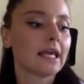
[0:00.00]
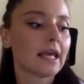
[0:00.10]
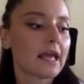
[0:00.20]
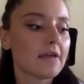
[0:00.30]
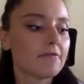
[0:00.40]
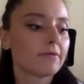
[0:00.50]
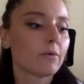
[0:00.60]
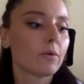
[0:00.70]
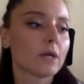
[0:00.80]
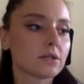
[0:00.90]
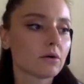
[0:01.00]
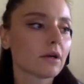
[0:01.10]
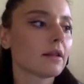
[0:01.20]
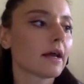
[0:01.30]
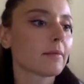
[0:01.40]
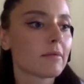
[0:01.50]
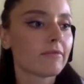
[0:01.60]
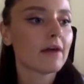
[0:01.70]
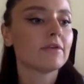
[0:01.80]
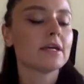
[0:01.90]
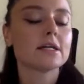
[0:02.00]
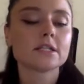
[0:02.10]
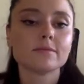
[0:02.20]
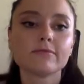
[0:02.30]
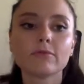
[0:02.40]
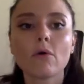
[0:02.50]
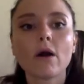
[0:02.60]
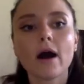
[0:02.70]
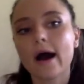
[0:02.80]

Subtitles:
If we were talking like maybe 5 years before,